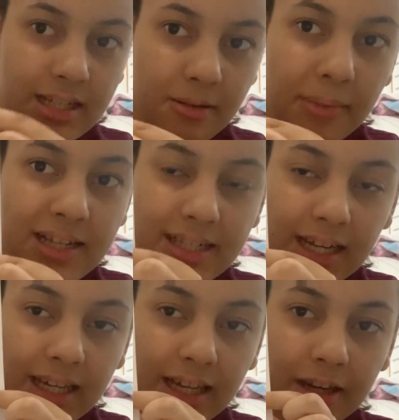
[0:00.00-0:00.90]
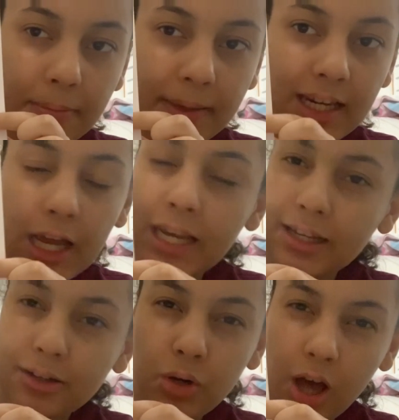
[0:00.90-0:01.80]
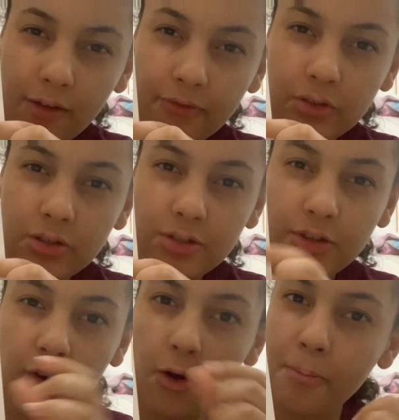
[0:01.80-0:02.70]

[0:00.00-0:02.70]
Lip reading: These are basically going to be like little covers